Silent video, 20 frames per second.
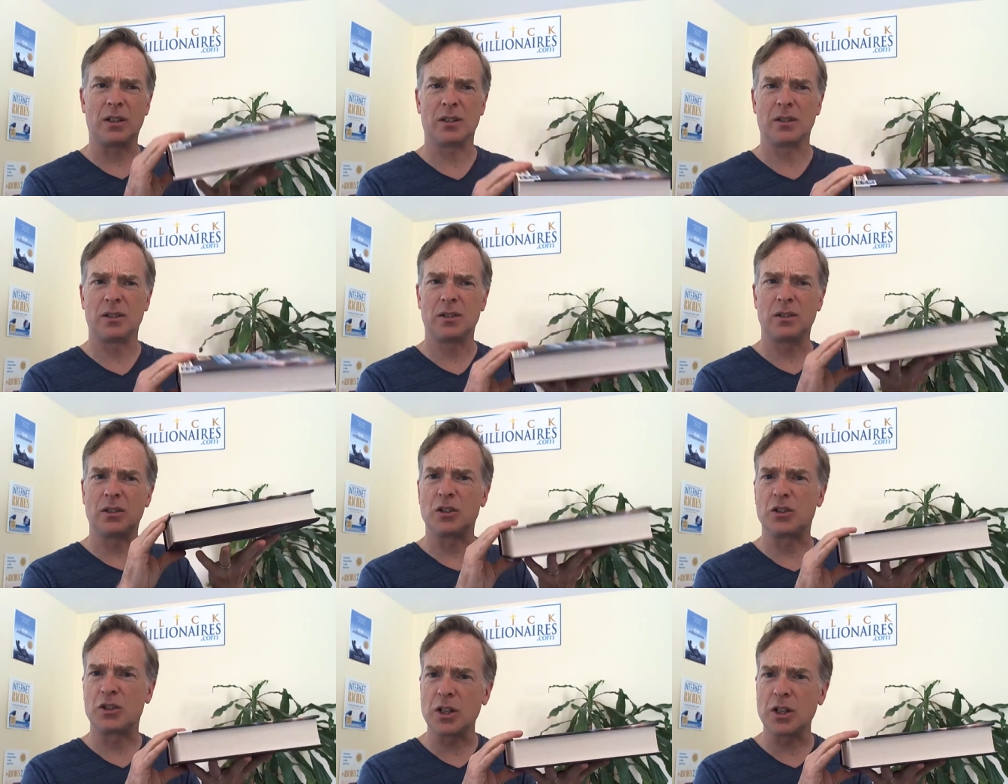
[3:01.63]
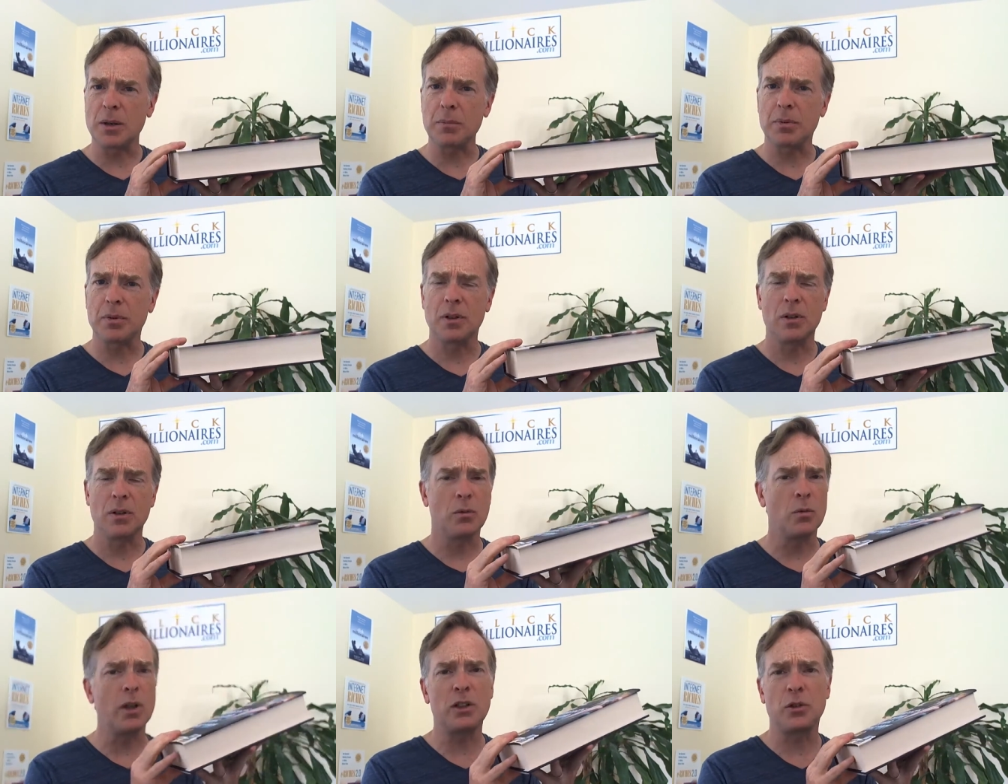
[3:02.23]
to ship,
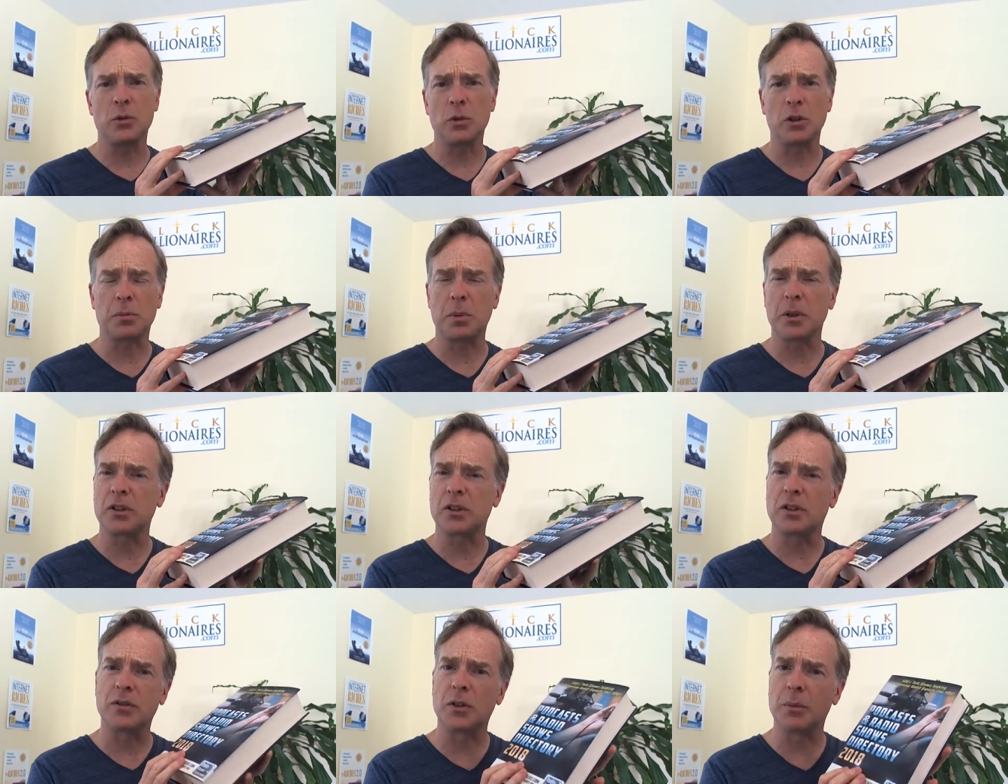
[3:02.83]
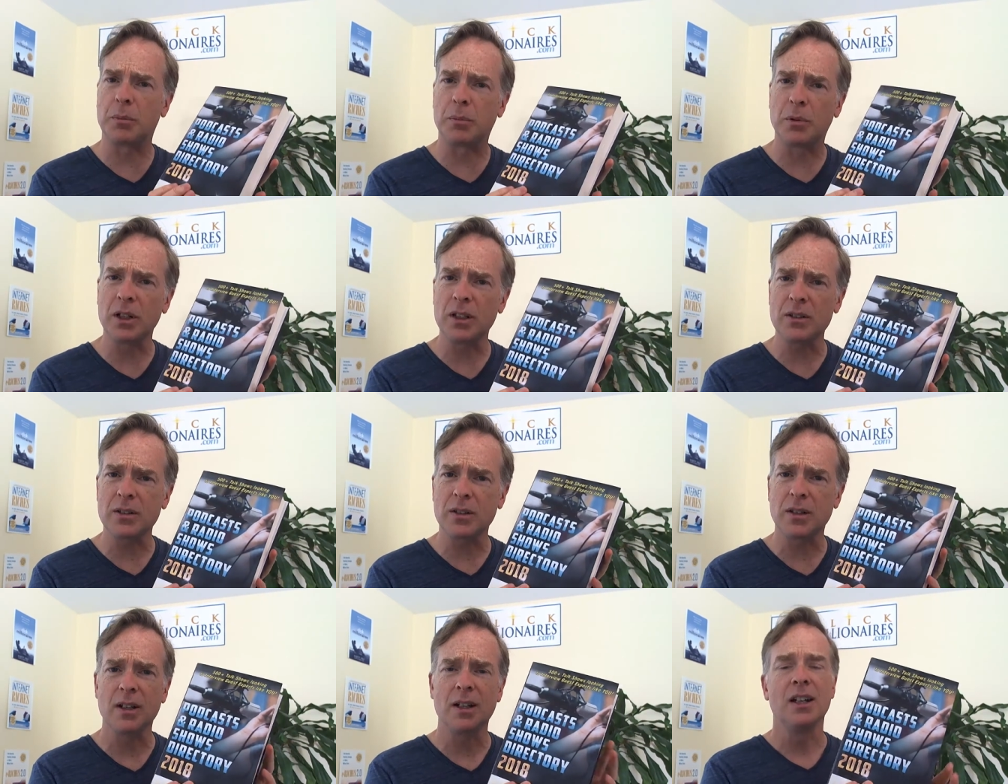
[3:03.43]
way too expensive to print,
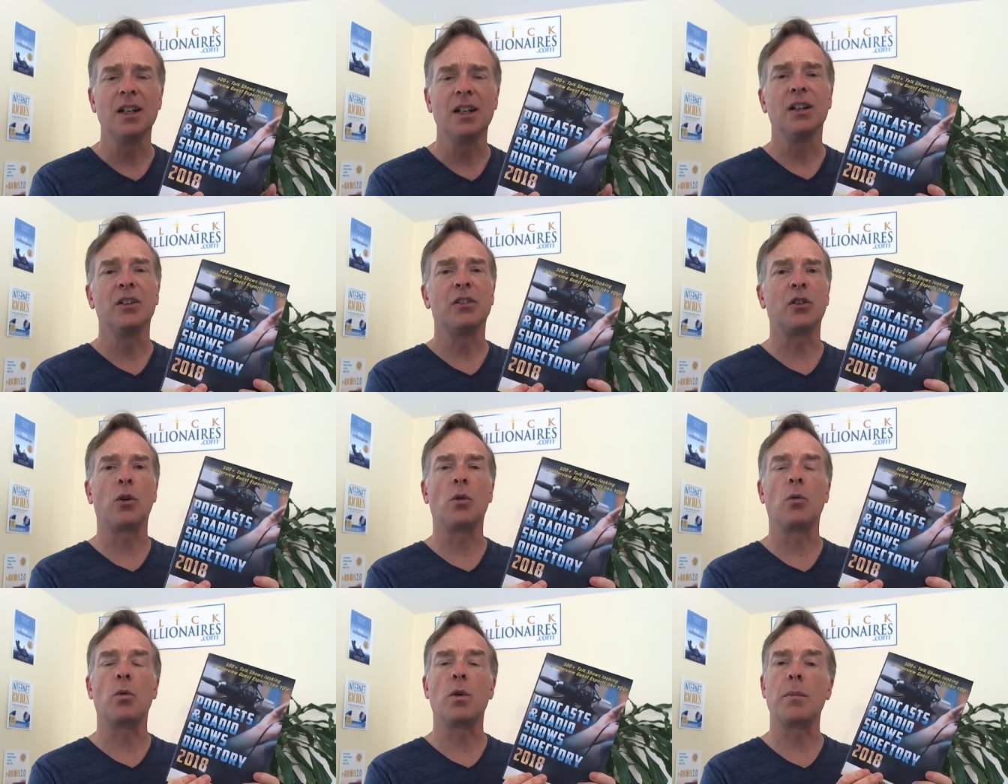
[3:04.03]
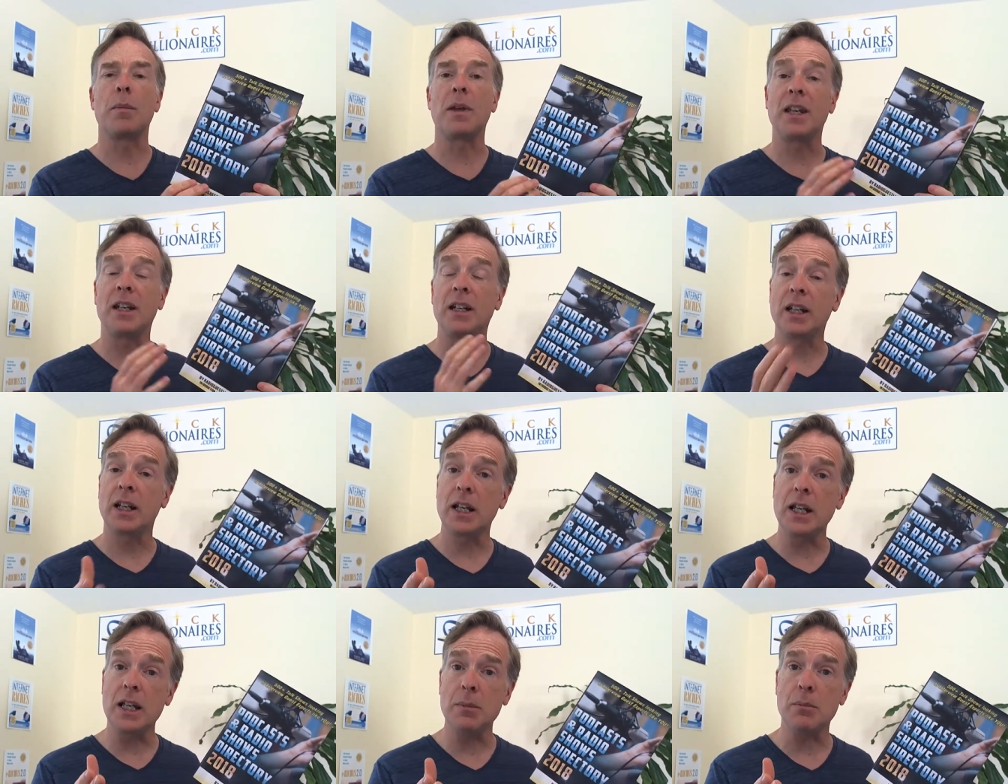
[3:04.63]
so we made it an
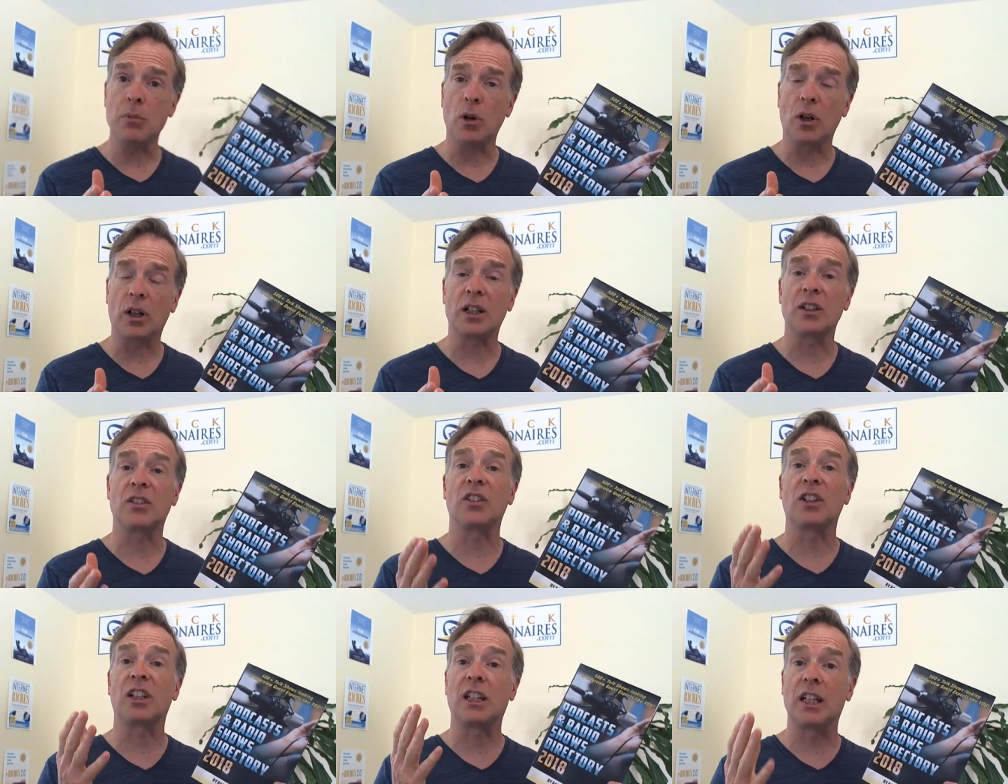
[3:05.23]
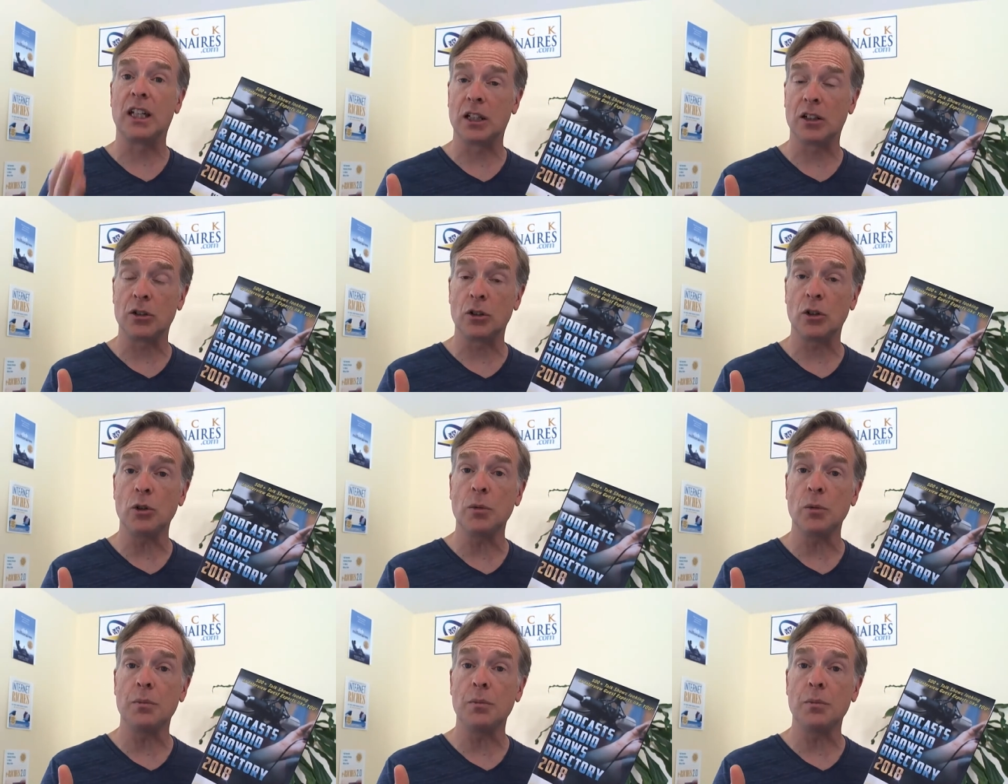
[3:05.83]
ebook. It's a Kindle.